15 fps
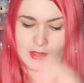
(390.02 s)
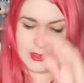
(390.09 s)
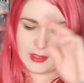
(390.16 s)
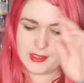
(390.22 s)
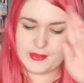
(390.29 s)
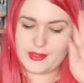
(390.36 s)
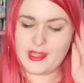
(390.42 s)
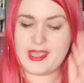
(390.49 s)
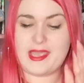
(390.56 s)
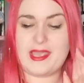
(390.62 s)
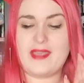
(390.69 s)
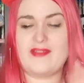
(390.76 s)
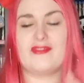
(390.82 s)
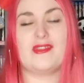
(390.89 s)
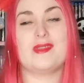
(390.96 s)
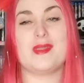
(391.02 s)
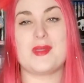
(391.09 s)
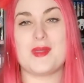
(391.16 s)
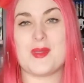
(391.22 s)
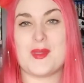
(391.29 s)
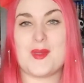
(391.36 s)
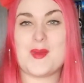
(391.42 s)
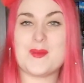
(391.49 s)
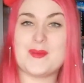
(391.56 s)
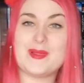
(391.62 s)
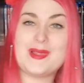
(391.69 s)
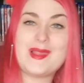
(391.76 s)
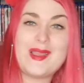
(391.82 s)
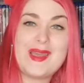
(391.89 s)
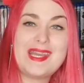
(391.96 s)
Here we have
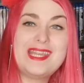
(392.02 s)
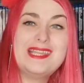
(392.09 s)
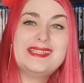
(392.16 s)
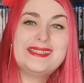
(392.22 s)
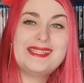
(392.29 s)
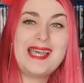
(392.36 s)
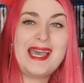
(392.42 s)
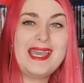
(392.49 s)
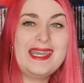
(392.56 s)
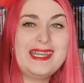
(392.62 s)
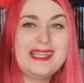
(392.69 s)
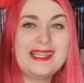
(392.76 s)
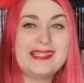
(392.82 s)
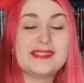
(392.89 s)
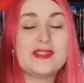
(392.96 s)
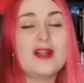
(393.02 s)
Blood Tidings,